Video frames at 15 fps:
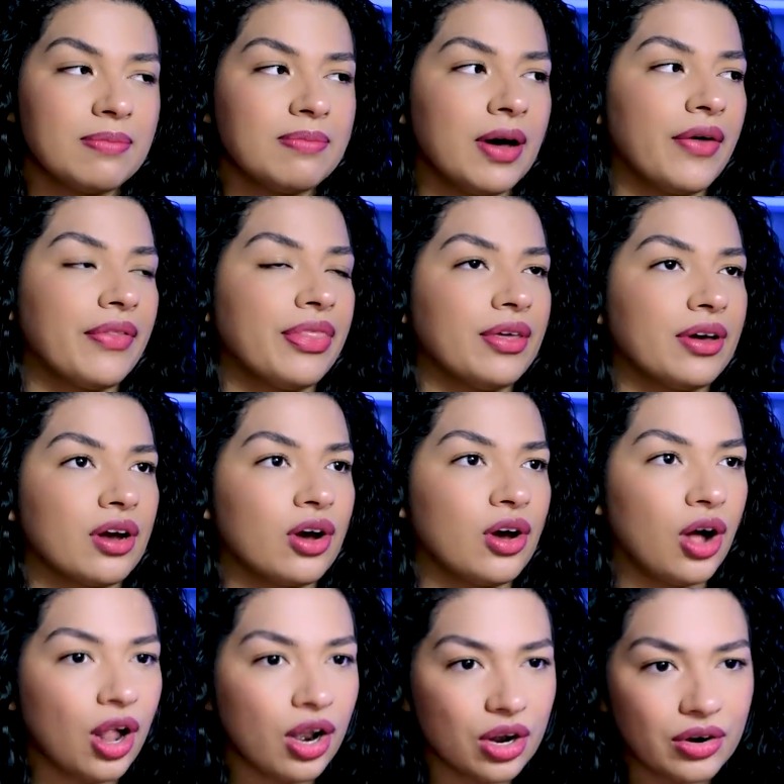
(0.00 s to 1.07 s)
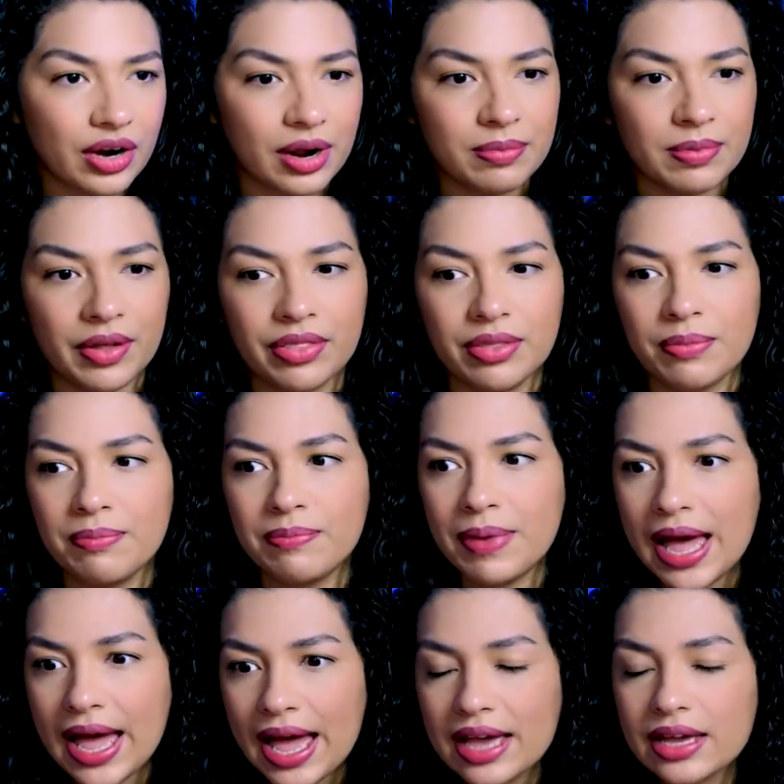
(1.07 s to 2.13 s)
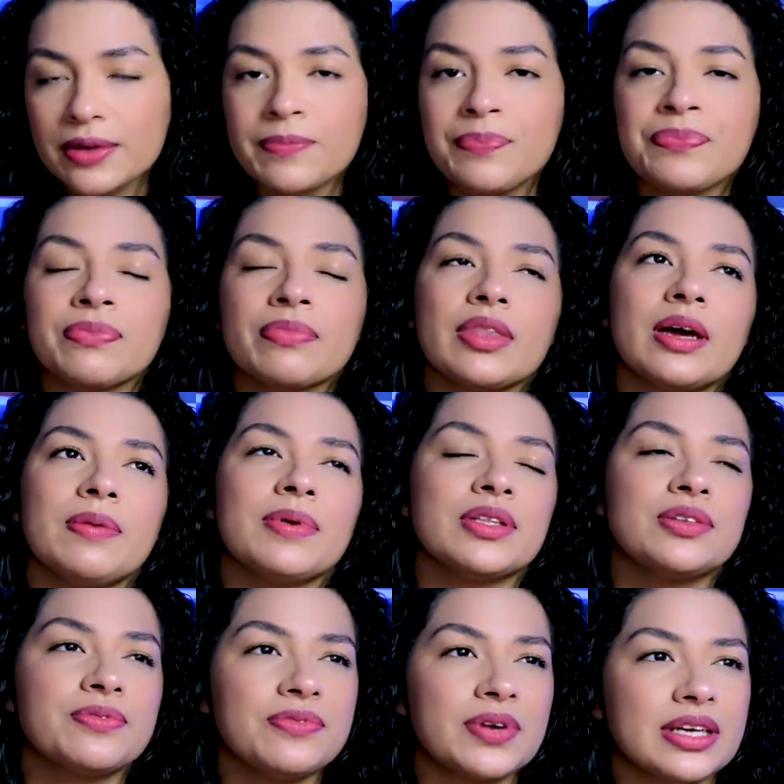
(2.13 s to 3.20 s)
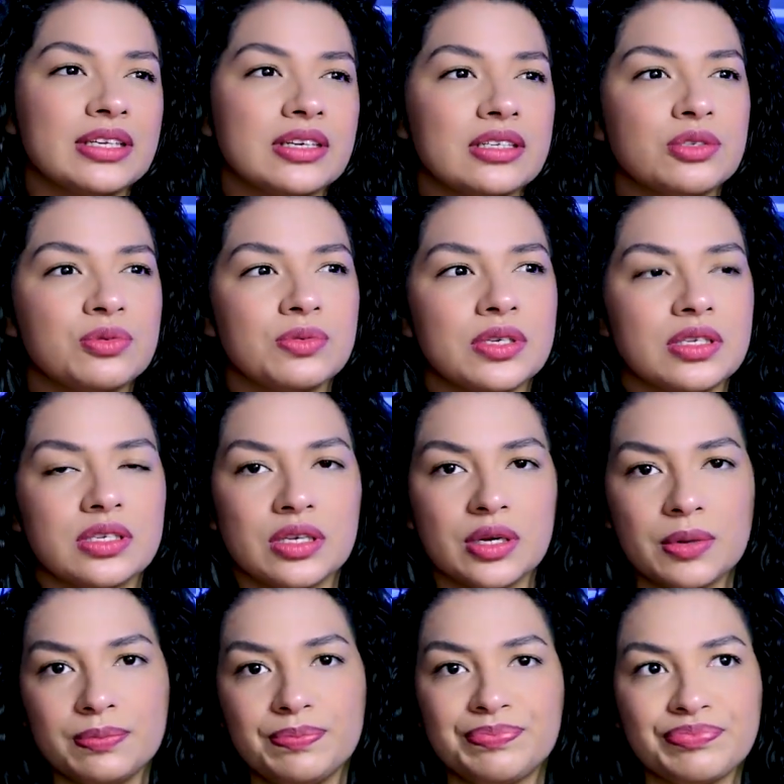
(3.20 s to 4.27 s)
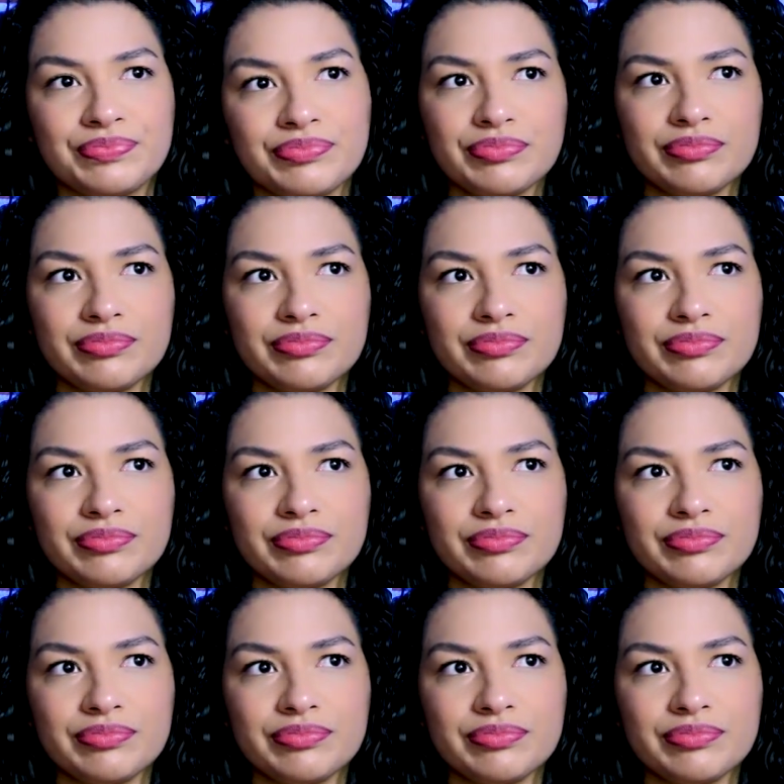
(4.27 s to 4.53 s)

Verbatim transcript: about the color about the bag about the fact that it was um,